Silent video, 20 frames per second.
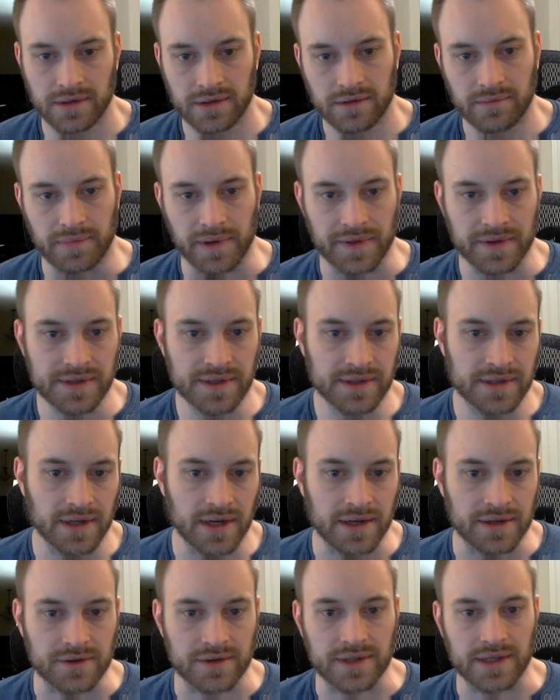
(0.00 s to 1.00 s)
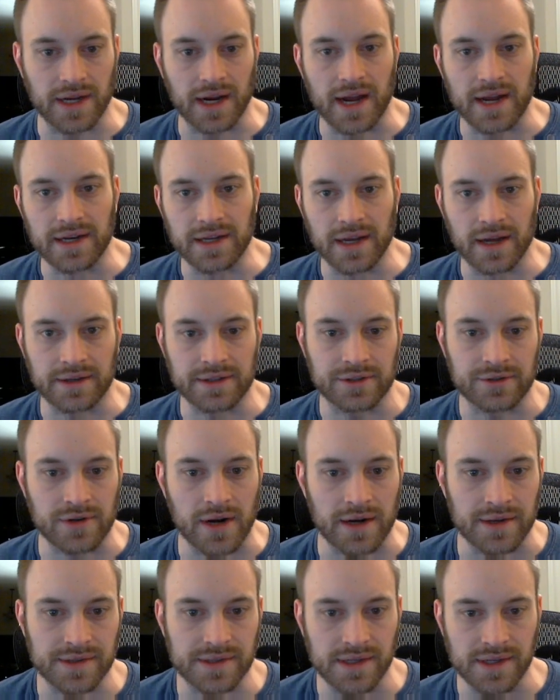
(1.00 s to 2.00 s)
But this is an interesting idea to
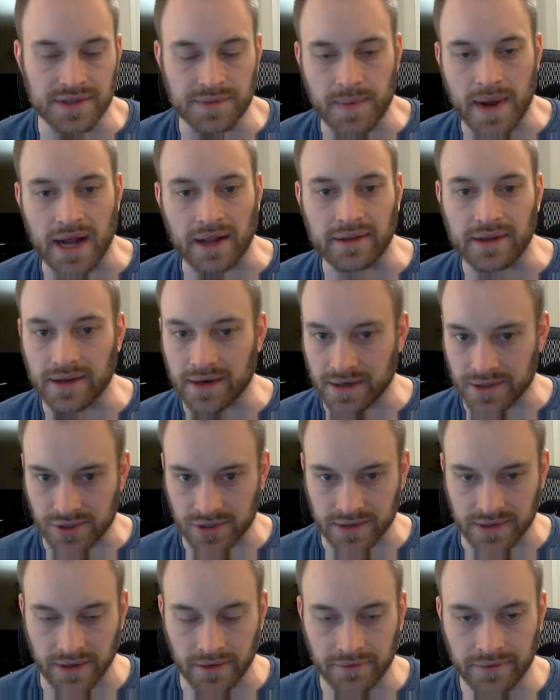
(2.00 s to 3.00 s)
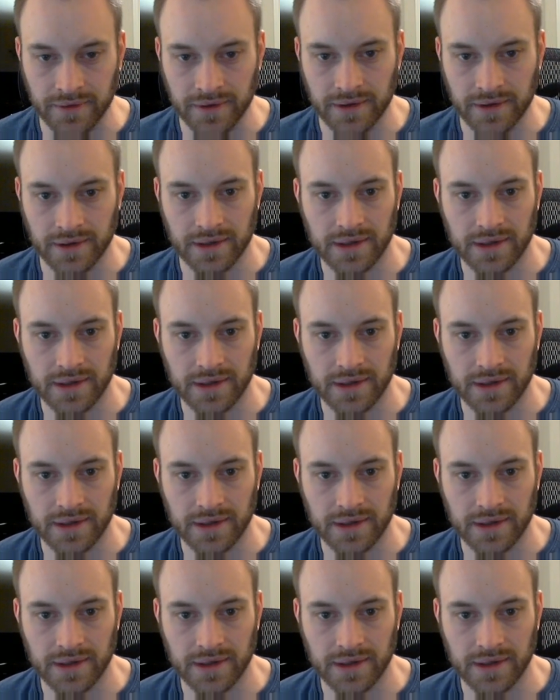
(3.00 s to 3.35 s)
try to seize back the initiative.